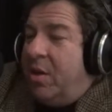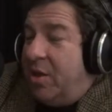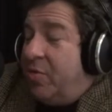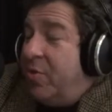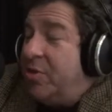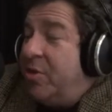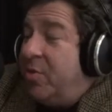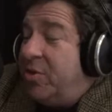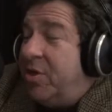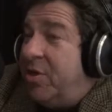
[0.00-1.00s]
they arrested him
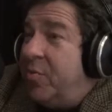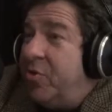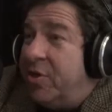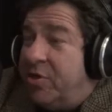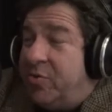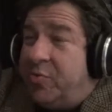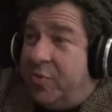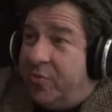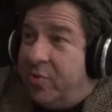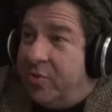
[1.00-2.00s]
on his 18th birthday because it was
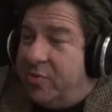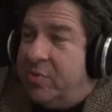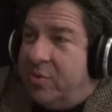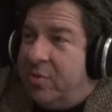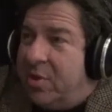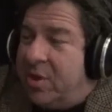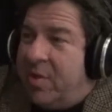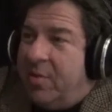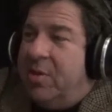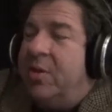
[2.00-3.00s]
before the
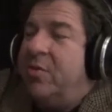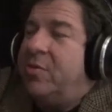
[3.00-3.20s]
time he did.